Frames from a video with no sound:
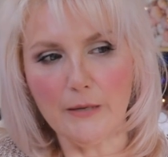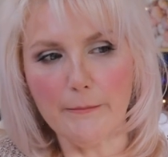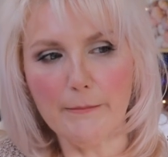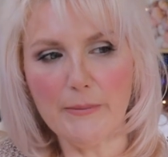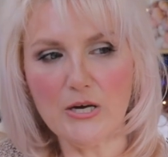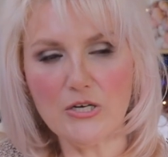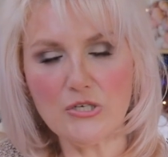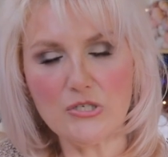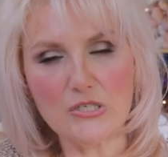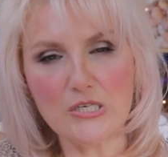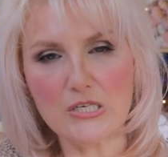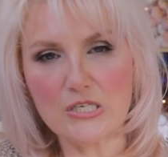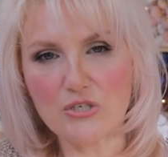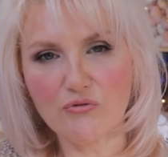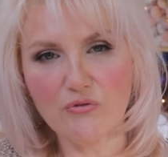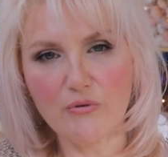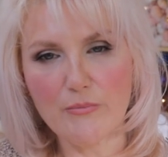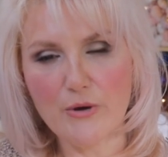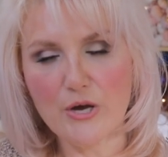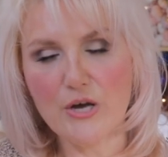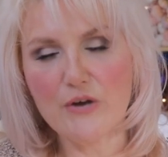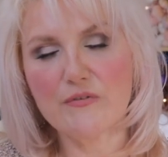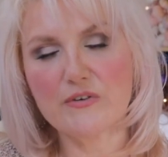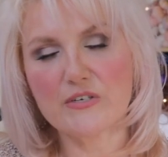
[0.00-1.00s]
postage
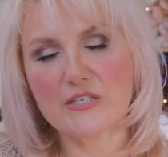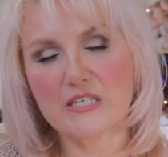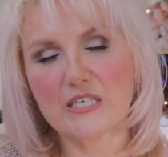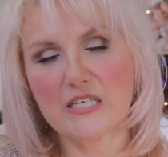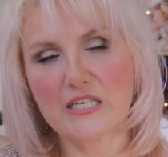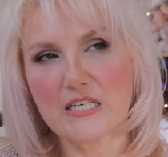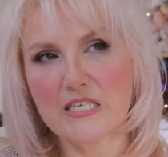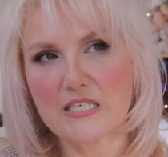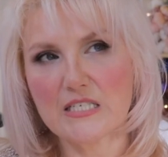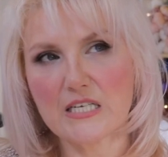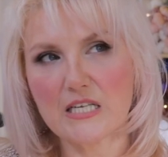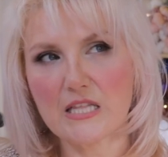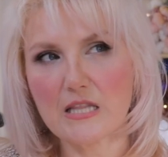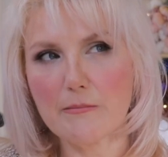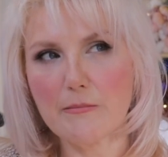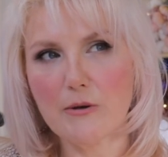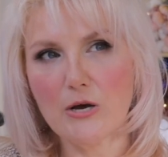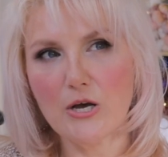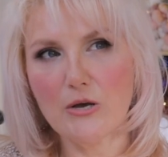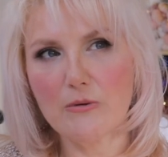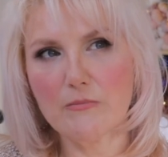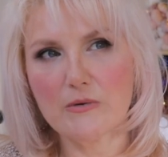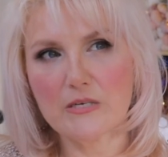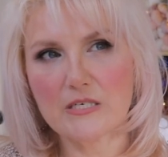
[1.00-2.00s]
from overseas at the
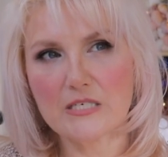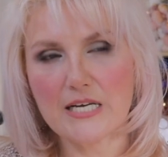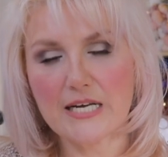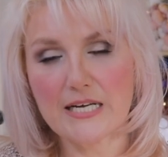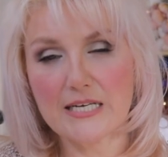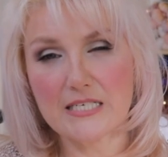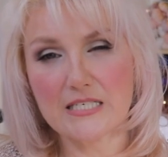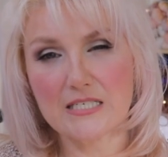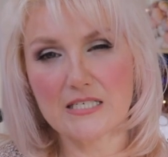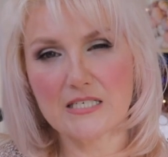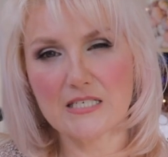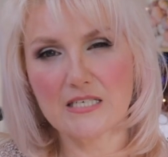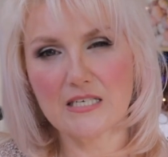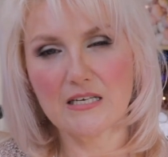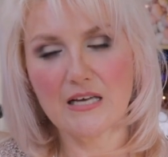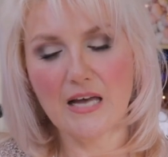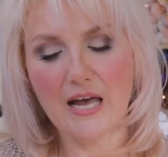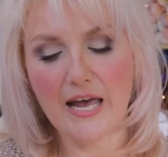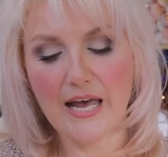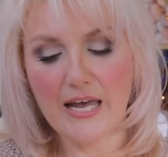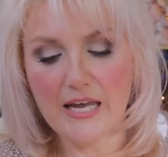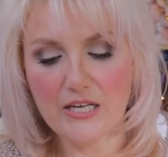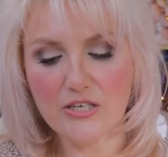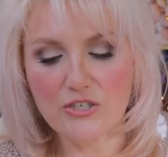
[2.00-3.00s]
moment takes
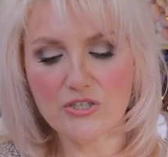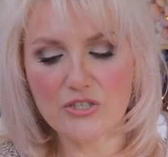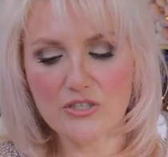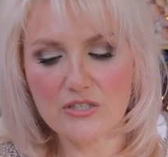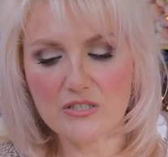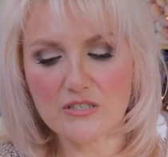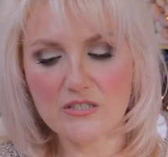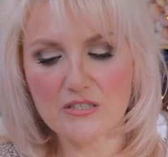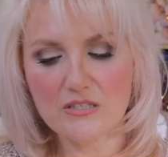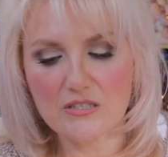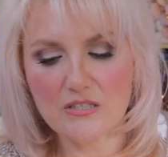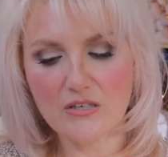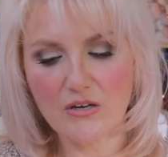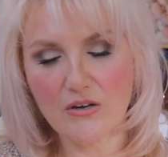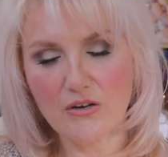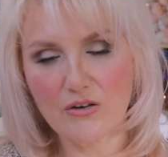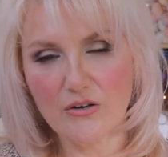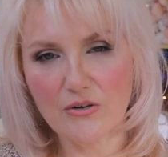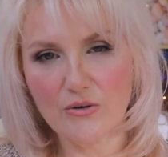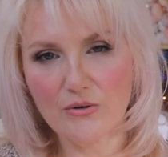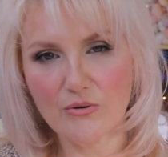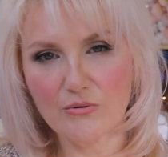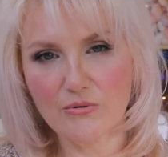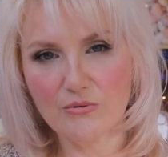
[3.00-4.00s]
ages,
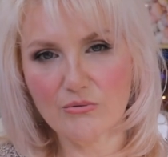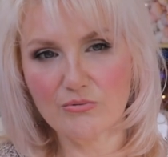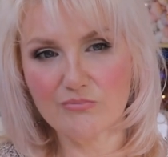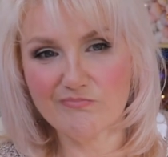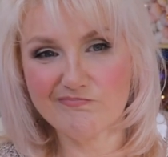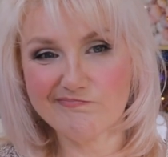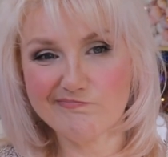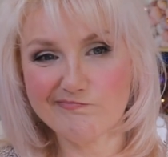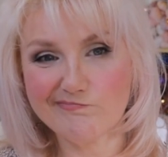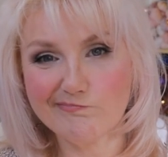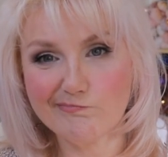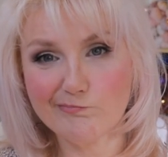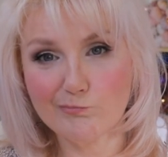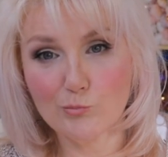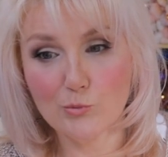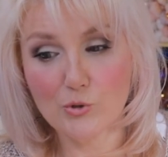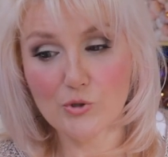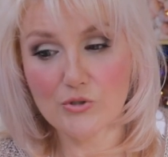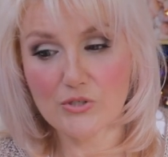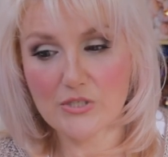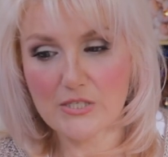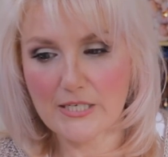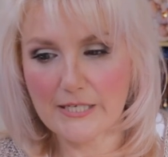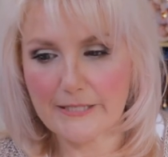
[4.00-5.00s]
so
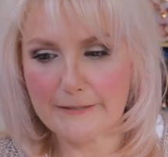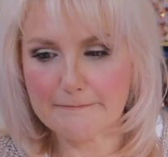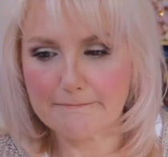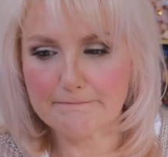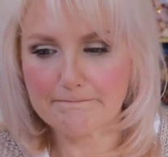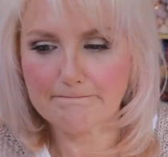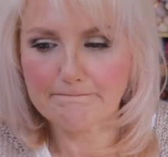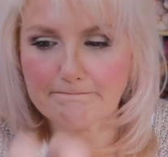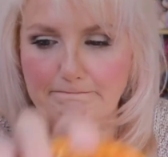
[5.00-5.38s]
we'll see.